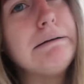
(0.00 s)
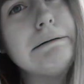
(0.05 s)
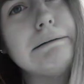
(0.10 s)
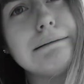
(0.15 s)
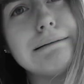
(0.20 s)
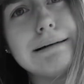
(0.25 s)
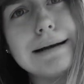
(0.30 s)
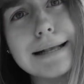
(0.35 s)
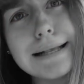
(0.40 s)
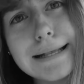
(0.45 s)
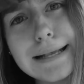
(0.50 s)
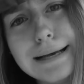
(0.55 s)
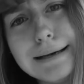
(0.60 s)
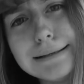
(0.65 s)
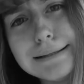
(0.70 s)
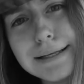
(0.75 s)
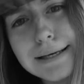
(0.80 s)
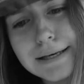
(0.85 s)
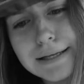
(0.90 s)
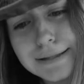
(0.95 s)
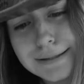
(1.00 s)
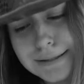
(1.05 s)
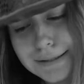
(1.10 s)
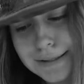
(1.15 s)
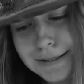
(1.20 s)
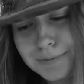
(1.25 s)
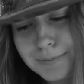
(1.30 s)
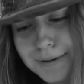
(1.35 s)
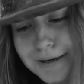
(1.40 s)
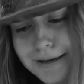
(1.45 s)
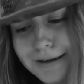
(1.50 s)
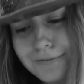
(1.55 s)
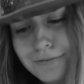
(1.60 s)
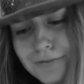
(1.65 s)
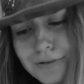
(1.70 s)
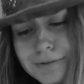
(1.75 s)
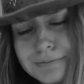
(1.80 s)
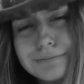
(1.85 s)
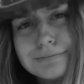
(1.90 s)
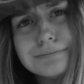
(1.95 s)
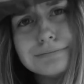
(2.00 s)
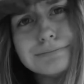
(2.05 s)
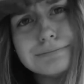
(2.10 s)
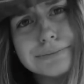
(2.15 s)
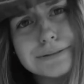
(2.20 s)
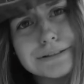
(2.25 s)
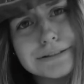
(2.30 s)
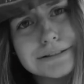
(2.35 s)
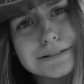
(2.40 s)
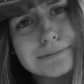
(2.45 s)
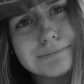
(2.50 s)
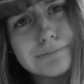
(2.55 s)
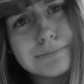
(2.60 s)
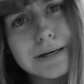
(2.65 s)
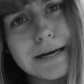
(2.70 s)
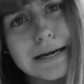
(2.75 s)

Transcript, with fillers: Ooh, I sound like T-Bug from Prison